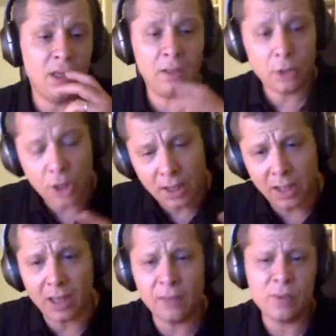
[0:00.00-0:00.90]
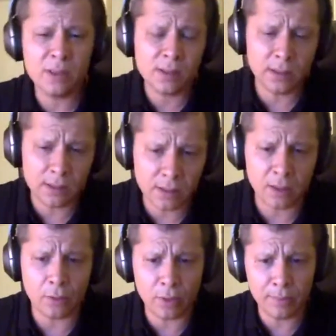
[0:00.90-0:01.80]
And in general, everything that is
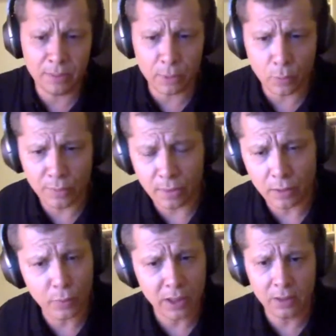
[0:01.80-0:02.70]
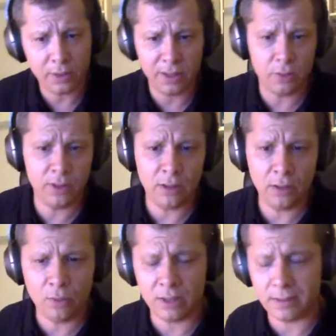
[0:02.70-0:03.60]
done around Mimblewimble, we are not, the
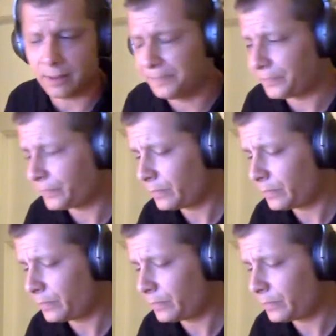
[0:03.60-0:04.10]
only ones,